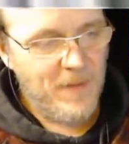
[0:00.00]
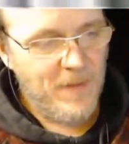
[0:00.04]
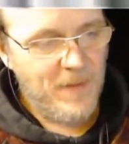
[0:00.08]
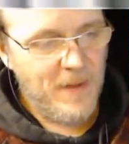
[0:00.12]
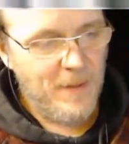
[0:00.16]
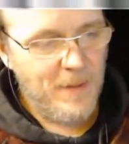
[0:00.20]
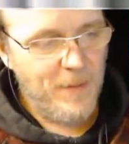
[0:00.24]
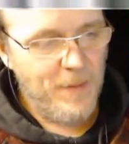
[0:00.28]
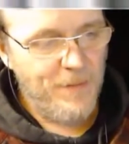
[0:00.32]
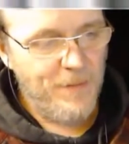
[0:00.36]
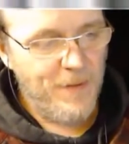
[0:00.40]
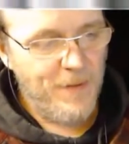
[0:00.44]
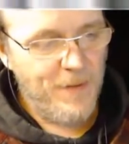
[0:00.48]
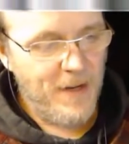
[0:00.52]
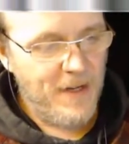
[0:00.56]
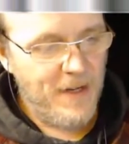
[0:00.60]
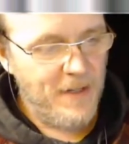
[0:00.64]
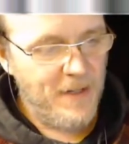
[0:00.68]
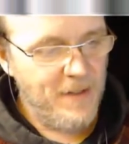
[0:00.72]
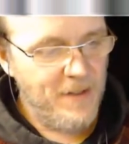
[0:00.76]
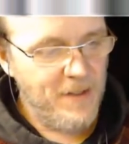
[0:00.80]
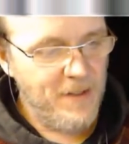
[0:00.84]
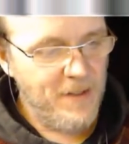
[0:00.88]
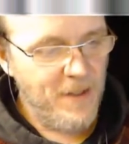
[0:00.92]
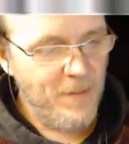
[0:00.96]
Let me
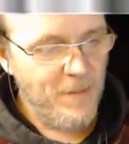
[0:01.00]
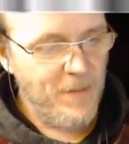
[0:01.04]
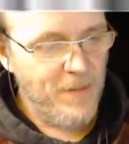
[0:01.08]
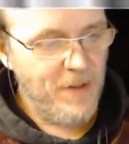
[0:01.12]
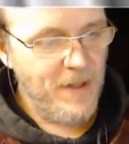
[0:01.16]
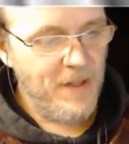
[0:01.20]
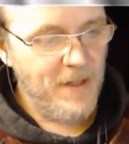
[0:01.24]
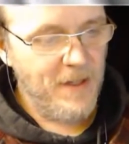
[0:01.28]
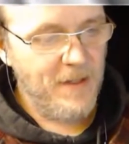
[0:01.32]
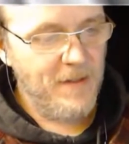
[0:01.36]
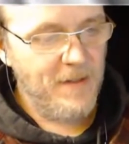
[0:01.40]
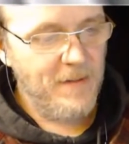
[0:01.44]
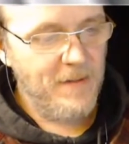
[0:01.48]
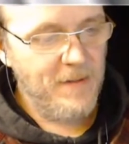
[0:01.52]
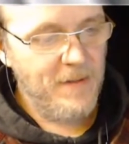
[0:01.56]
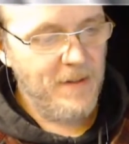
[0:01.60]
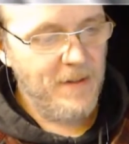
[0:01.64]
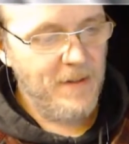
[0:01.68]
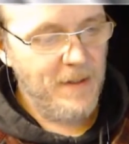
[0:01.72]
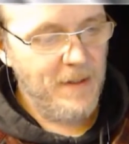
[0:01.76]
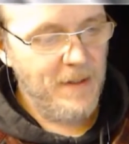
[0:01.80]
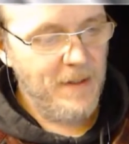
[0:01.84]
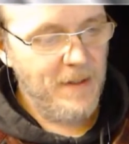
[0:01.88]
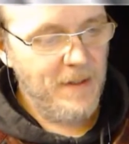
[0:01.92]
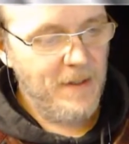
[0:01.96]
find something
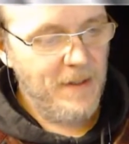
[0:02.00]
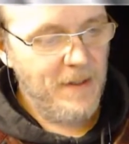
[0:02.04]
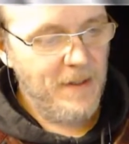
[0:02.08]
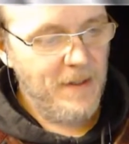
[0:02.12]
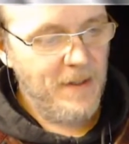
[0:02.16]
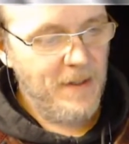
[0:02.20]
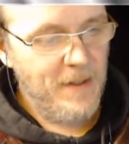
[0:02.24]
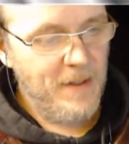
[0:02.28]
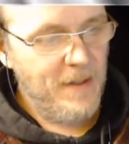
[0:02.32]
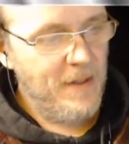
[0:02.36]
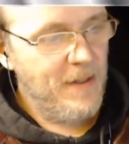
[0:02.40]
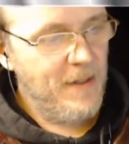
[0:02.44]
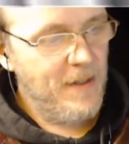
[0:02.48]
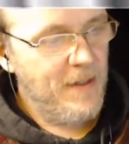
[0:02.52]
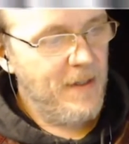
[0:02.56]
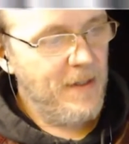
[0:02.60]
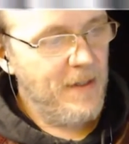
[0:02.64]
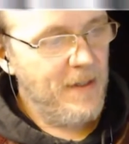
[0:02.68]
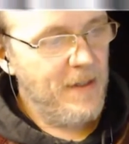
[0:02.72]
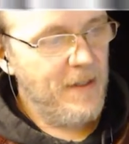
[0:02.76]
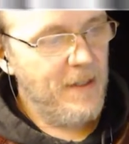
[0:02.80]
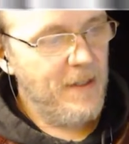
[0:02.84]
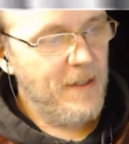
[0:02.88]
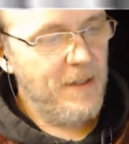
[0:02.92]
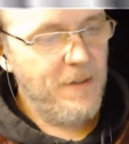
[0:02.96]

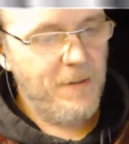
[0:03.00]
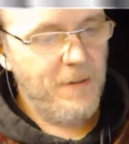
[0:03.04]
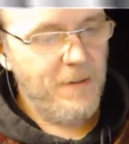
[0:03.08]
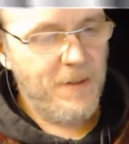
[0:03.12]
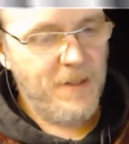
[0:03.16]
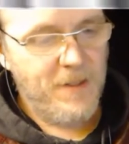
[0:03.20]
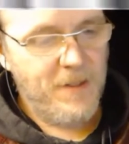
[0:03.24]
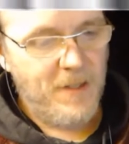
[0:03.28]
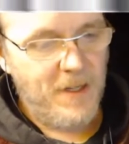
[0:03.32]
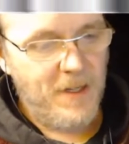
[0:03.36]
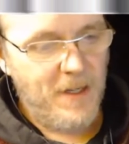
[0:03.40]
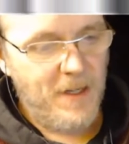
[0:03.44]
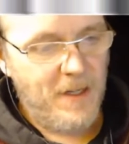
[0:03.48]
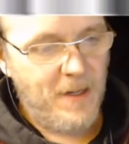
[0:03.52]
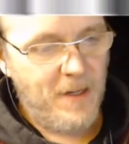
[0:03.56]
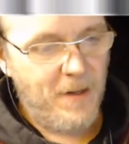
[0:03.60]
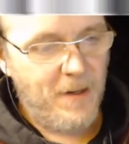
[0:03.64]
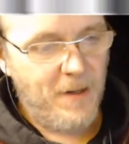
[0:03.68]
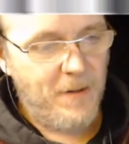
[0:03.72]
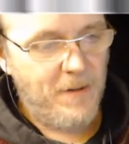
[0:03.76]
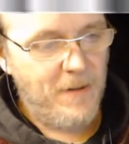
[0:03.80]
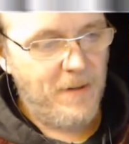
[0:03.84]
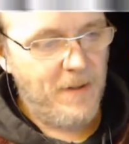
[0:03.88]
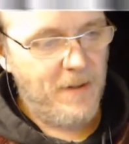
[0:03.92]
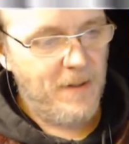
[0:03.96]
interesting
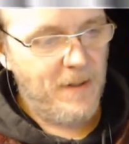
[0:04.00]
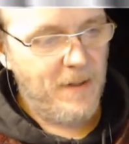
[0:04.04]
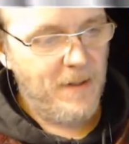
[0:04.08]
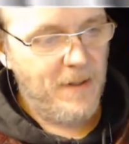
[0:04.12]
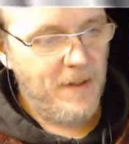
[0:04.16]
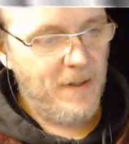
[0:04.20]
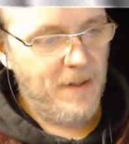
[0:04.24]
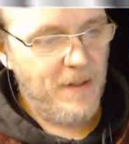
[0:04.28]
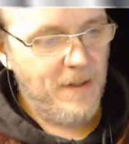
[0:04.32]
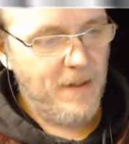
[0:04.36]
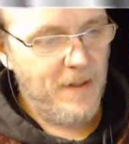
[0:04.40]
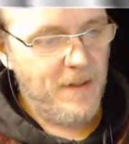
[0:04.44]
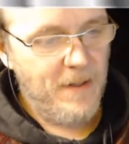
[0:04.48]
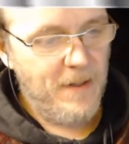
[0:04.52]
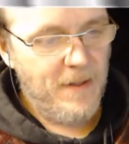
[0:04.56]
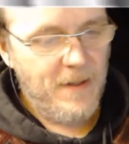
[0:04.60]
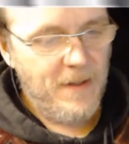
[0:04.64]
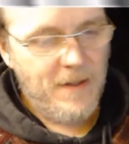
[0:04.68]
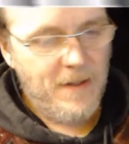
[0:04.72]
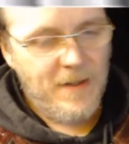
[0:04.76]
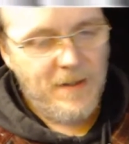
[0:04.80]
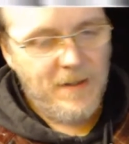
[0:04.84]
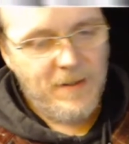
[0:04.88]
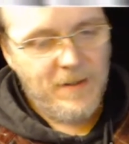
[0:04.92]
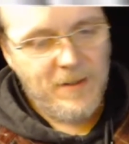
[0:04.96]
here.
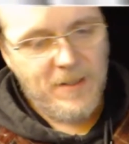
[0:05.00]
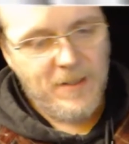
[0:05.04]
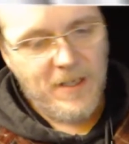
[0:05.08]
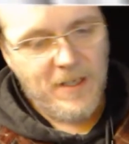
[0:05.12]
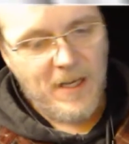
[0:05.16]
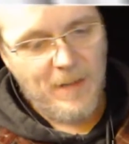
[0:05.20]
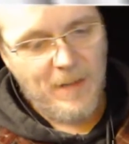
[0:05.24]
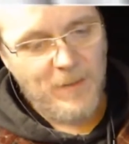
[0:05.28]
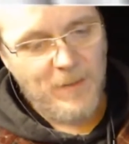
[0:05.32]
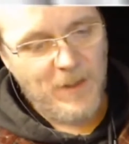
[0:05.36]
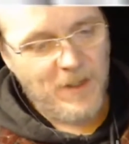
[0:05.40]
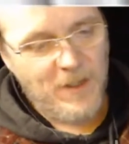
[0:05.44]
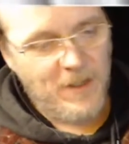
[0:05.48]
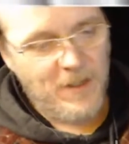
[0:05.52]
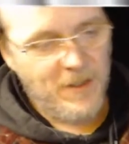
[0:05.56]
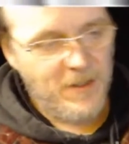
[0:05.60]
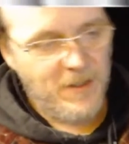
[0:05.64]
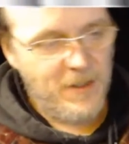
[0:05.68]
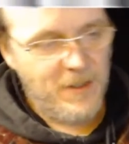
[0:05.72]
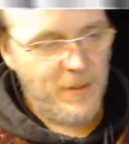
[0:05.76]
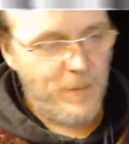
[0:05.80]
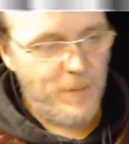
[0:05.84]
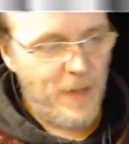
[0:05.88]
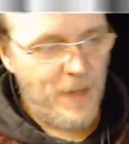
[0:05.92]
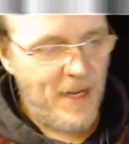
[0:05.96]
Looks like I'm looking at
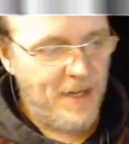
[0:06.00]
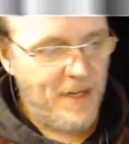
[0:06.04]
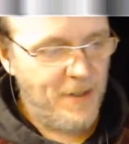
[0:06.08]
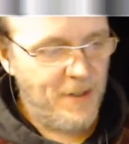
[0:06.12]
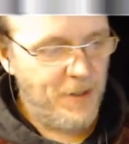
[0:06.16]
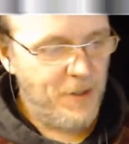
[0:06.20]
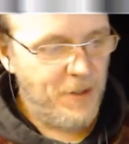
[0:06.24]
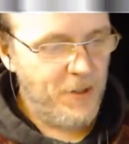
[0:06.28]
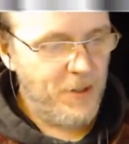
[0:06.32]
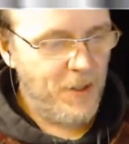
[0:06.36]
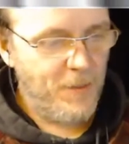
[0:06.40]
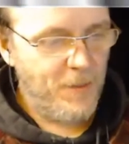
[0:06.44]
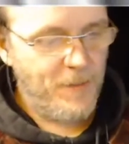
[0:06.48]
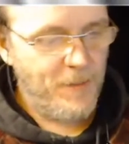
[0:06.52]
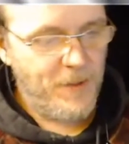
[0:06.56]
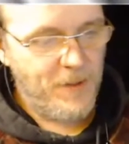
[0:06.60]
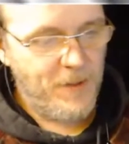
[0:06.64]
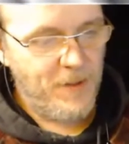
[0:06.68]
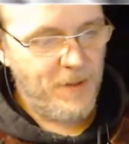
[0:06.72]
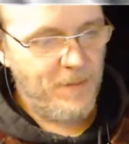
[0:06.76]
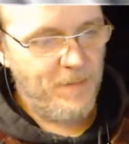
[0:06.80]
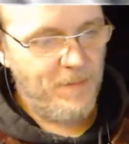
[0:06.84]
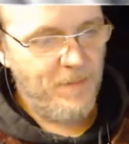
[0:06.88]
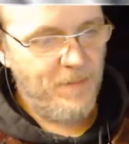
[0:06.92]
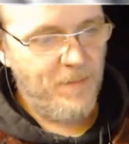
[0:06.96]
Spanish
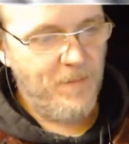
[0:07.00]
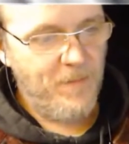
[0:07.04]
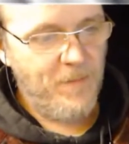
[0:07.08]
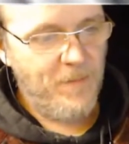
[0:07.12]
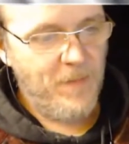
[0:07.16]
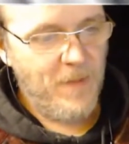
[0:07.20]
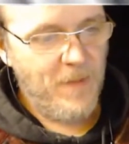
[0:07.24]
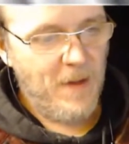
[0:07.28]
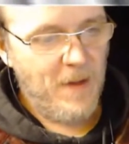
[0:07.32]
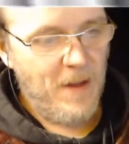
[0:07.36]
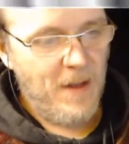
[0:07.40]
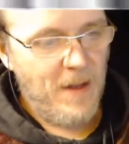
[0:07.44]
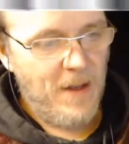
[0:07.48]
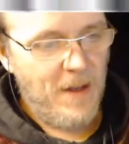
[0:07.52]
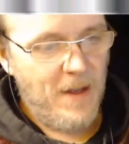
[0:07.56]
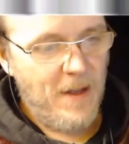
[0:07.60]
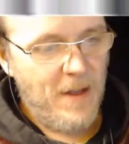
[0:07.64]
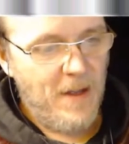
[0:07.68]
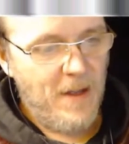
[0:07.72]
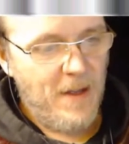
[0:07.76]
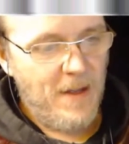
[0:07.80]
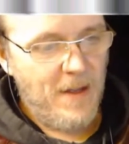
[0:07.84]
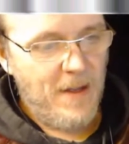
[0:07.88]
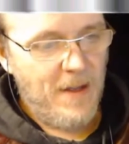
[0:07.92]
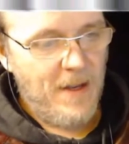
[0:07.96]
ships.
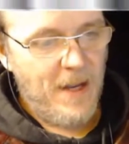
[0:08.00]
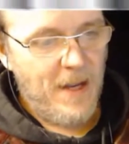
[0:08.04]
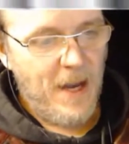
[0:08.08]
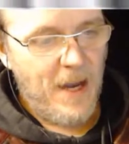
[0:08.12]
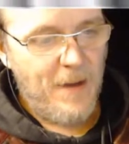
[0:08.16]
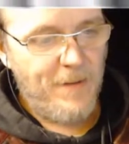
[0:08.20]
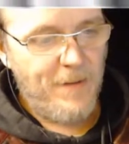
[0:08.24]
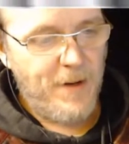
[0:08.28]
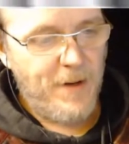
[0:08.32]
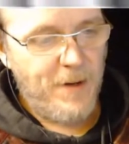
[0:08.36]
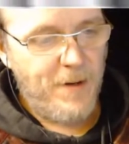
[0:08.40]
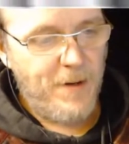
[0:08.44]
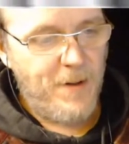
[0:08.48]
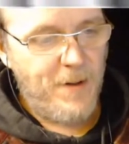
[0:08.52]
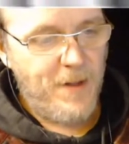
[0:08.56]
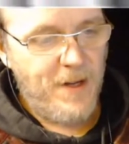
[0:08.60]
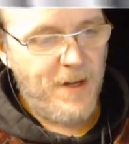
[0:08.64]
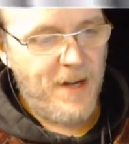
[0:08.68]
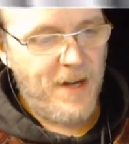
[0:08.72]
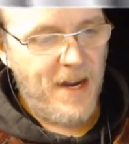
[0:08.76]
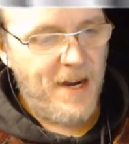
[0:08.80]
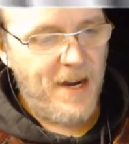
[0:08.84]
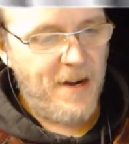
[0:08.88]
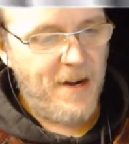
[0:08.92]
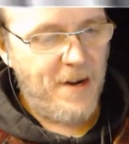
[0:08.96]
Heavier than
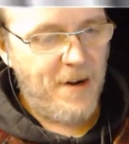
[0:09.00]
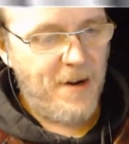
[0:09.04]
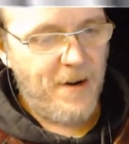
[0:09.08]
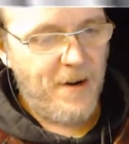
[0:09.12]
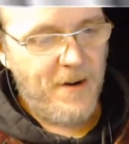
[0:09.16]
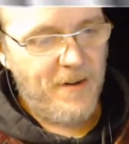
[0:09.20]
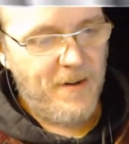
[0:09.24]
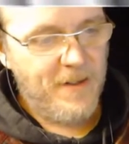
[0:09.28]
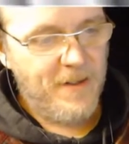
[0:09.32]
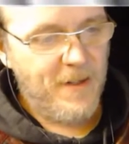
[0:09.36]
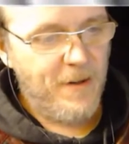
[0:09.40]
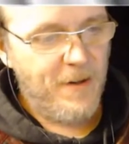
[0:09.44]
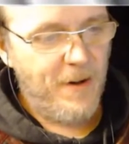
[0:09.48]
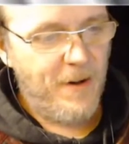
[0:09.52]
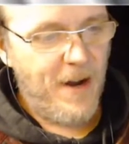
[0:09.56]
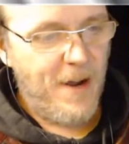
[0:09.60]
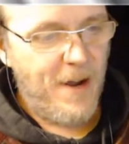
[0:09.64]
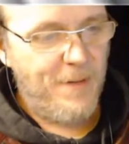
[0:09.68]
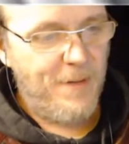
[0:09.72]
air.